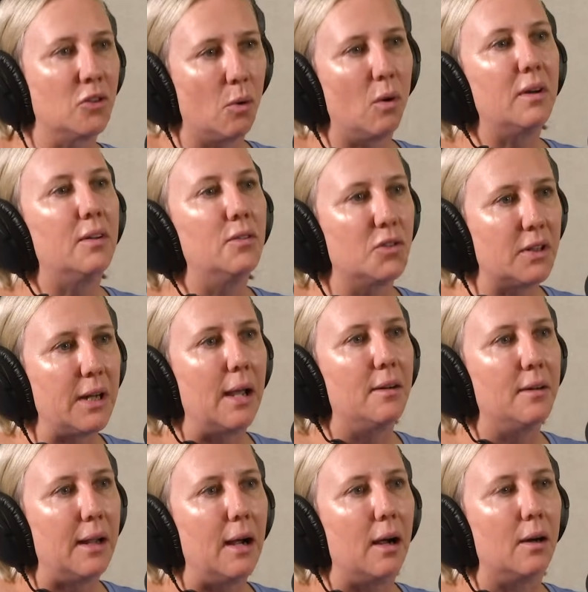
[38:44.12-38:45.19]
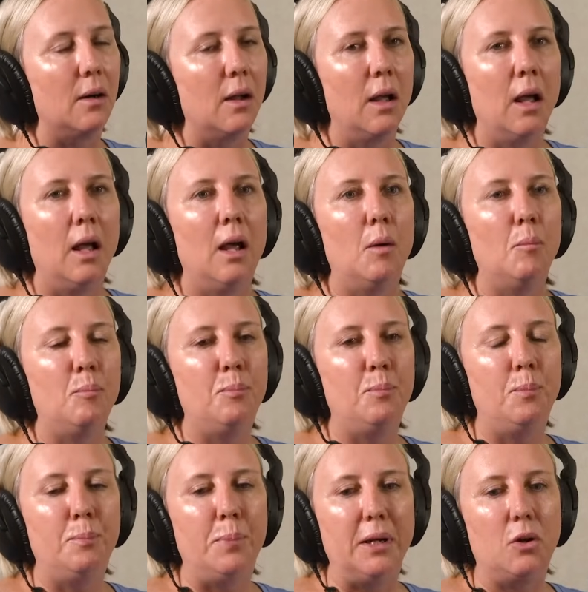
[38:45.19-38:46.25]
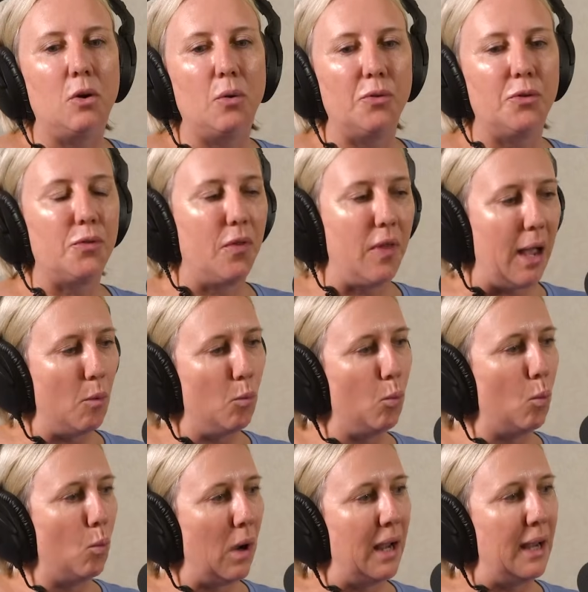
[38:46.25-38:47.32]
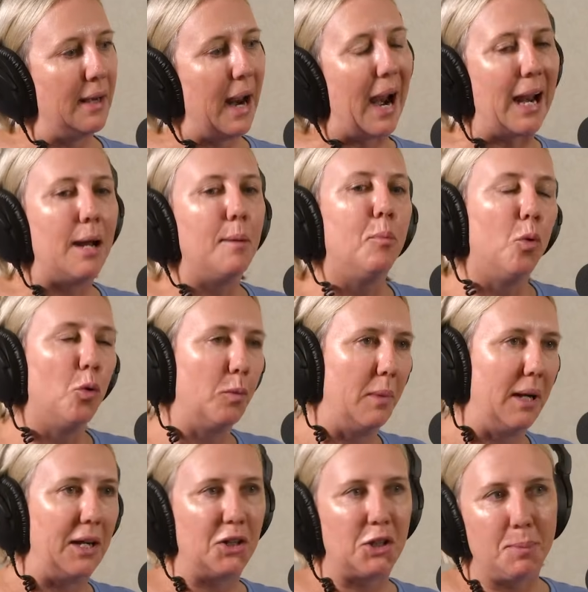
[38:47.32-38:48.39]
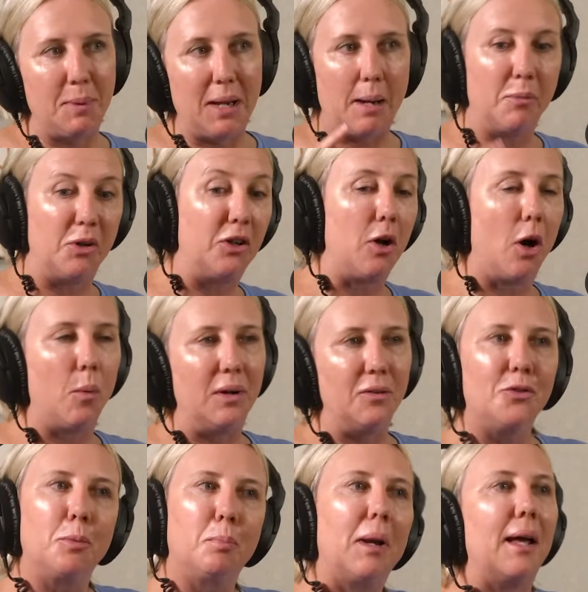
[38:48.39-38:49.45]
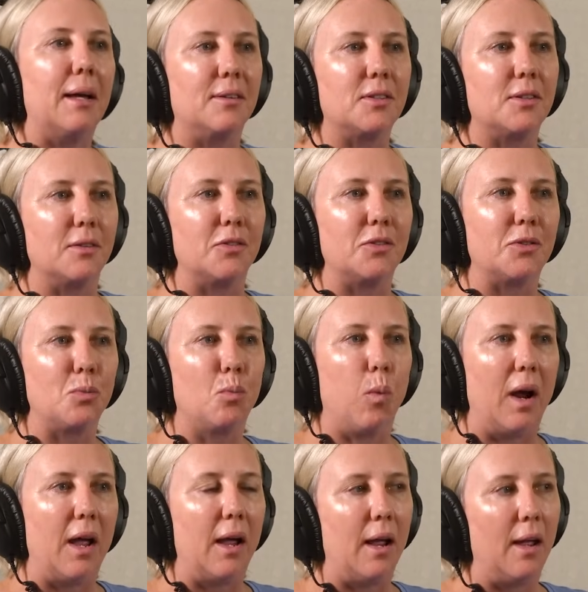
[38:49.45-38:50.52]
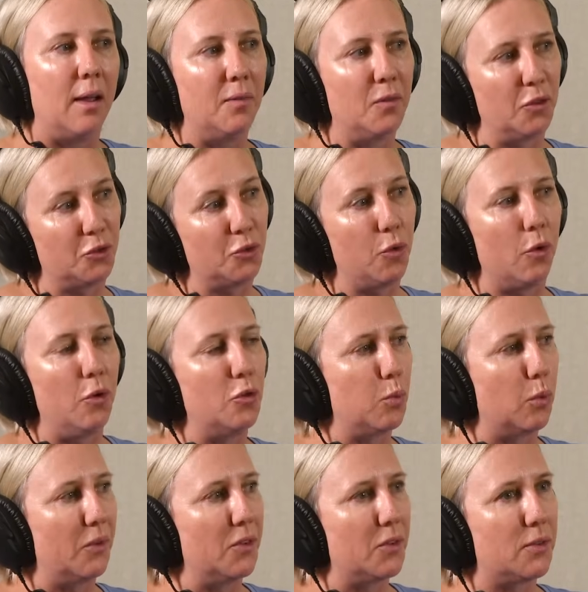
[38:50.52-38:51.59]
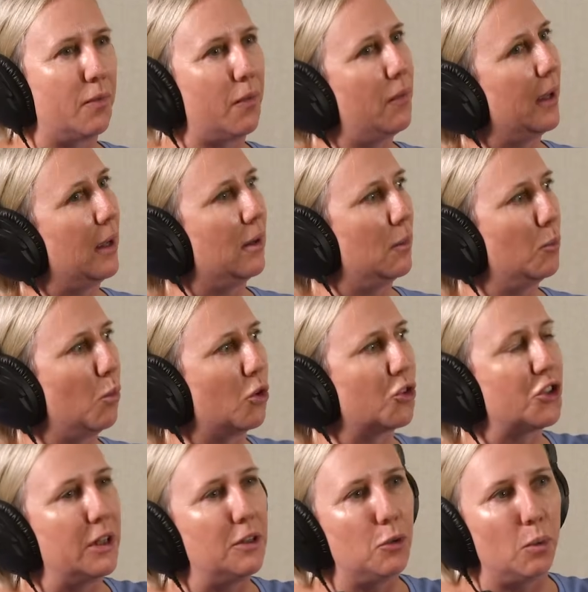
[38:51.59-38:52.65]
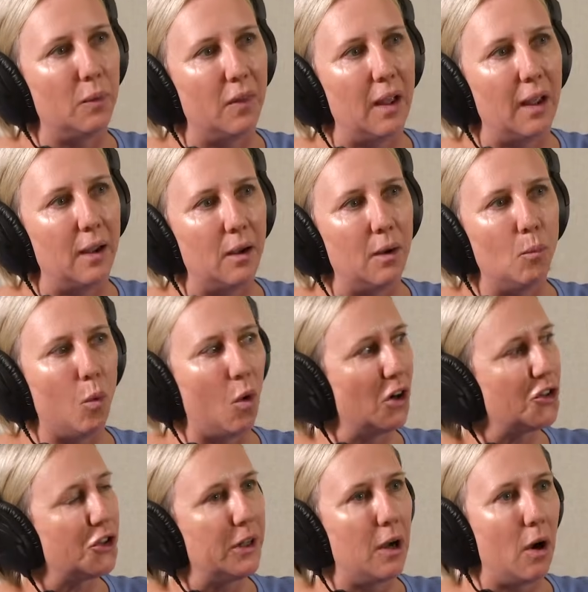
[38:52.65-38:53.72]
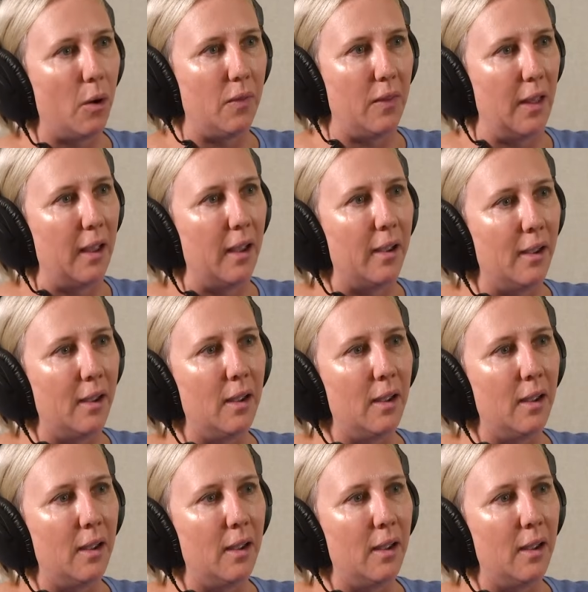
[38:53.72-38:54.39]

So I didn't stand out because that enabled me to be able to go into places where the screws wouldn't think, what's she doing there? Why is she going there?